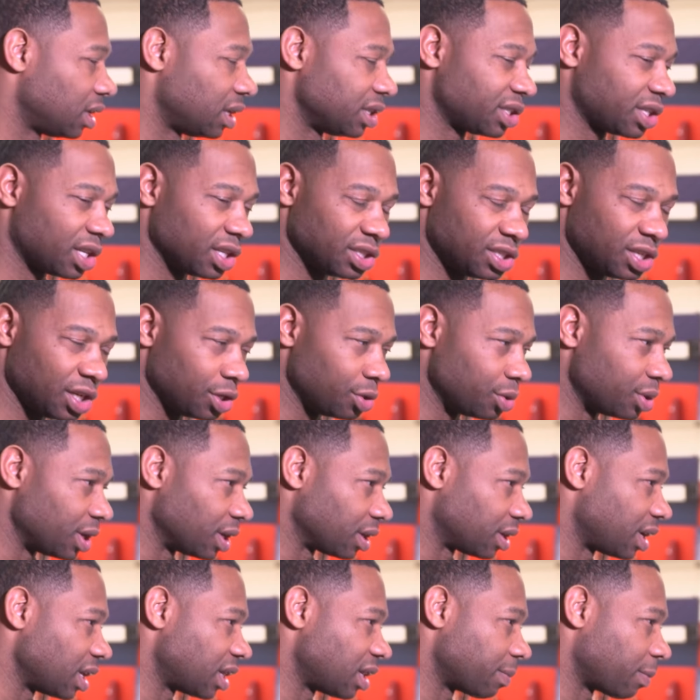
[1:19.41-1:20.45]
is continue
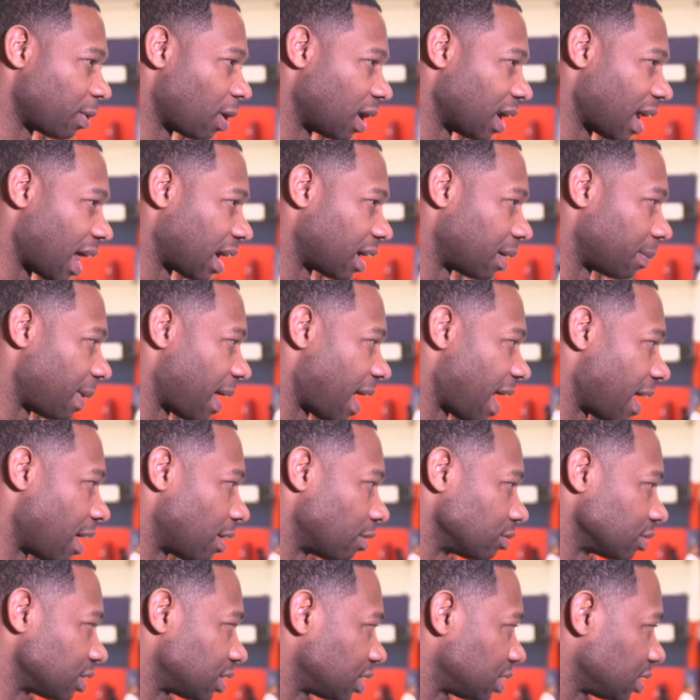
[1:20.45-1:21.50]
to get the ball out of the
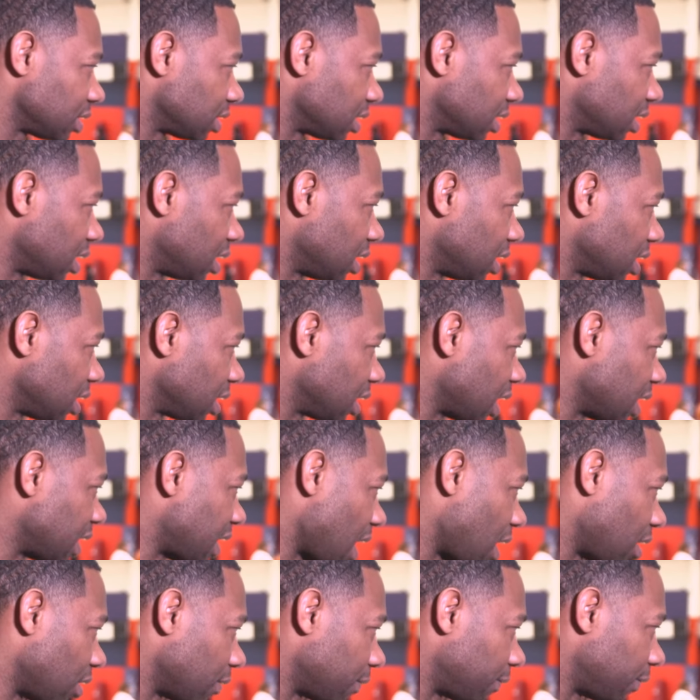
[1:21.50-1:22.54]
bounds, get
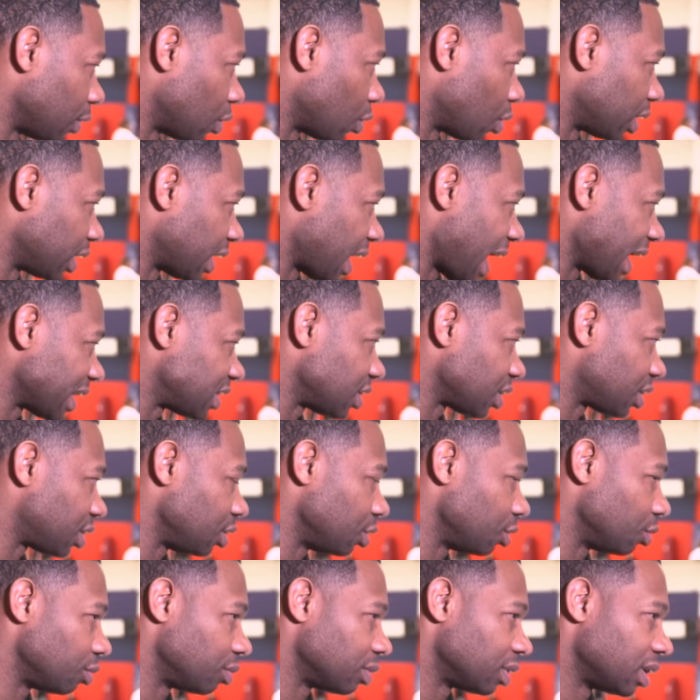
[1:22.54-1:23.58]
down the floor and
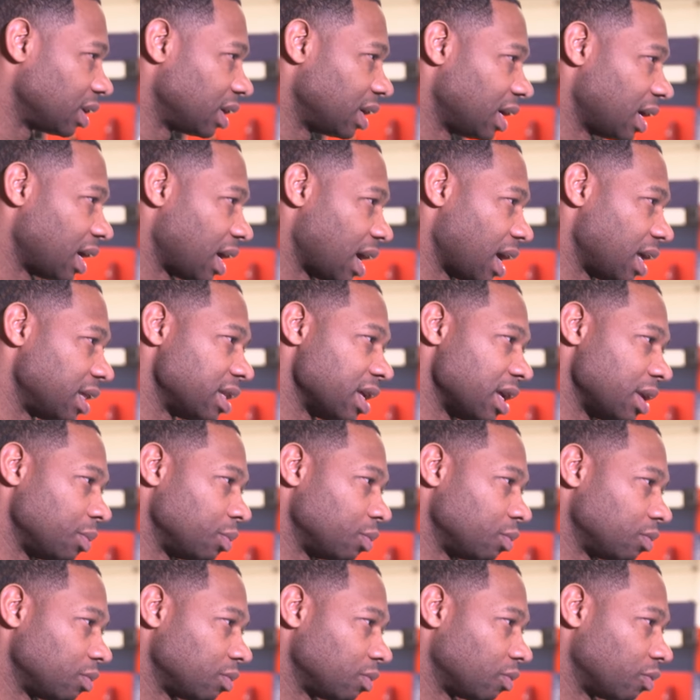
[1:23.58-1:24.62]
execute. And
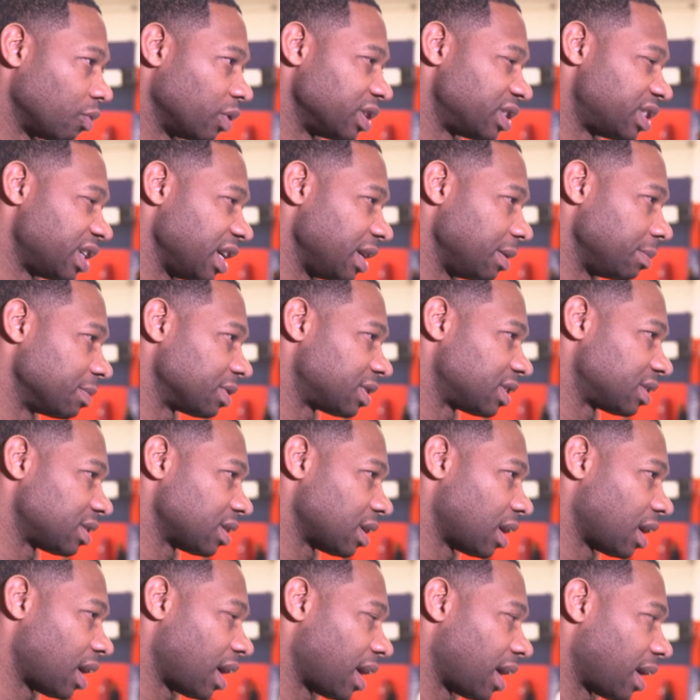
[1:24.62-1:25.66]
then when teams,
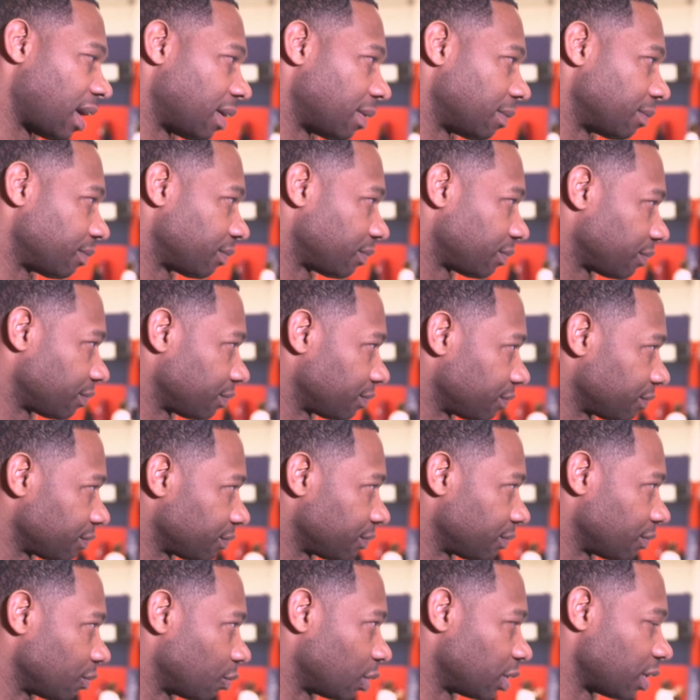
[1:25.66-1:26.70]
uh,
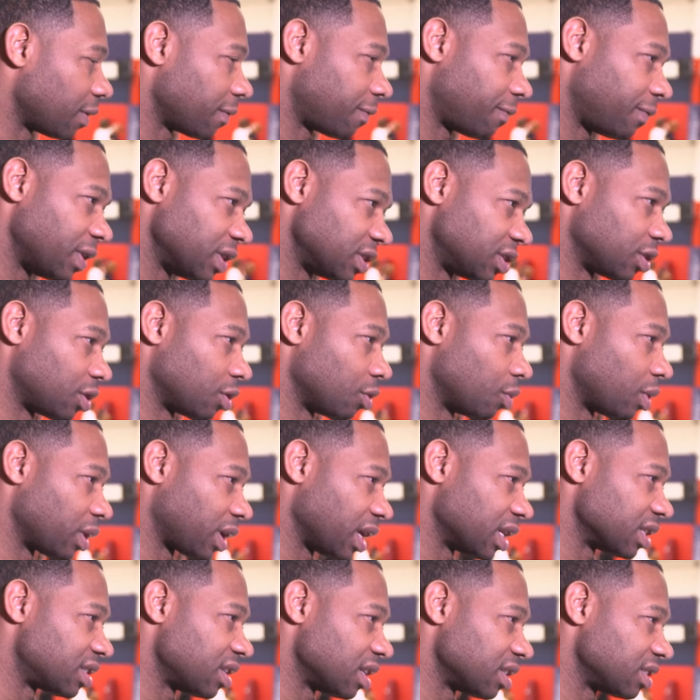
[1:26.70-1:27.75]
when they're physical
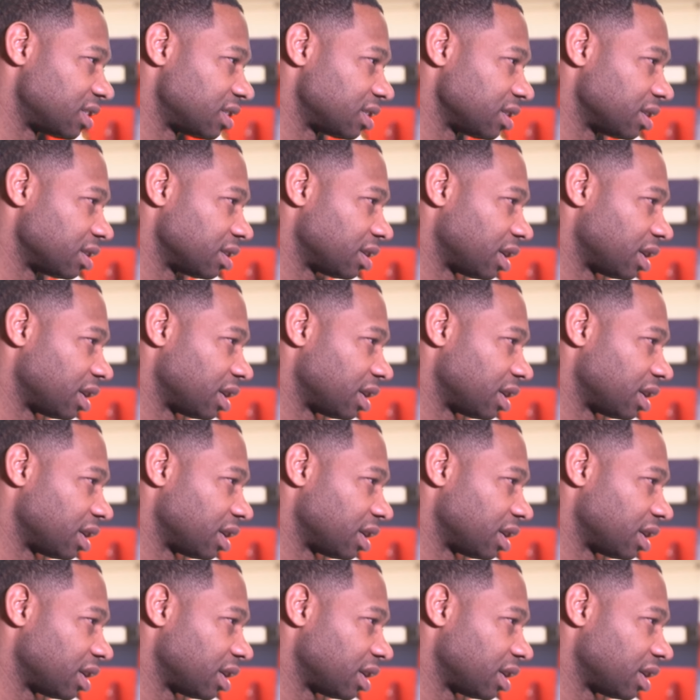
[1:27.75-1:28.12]
against us